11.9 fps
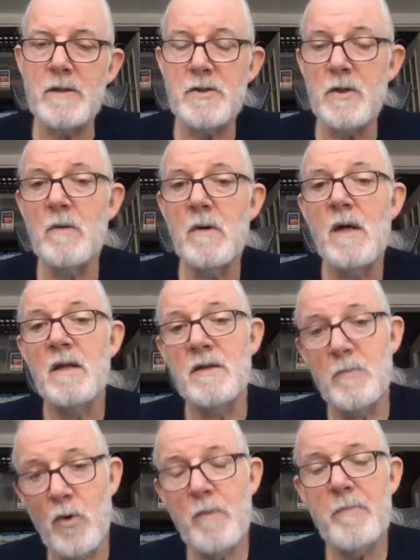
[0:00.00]
So the
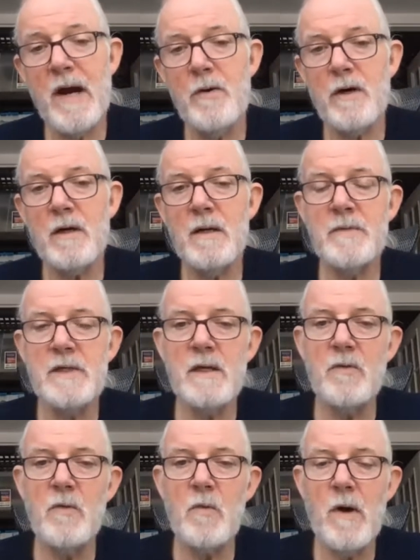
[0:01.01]
more power coming
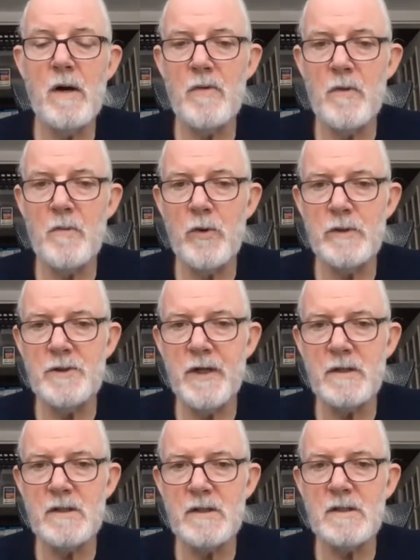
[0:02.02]
down the wire, the more
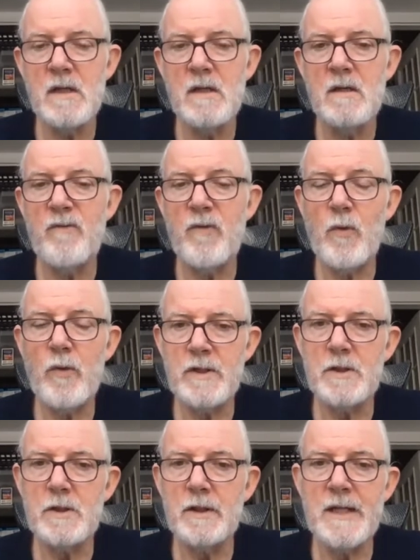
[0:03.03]
chance for it
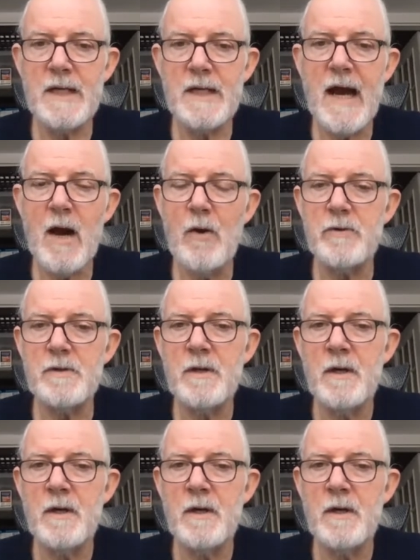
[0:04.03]
to leak out.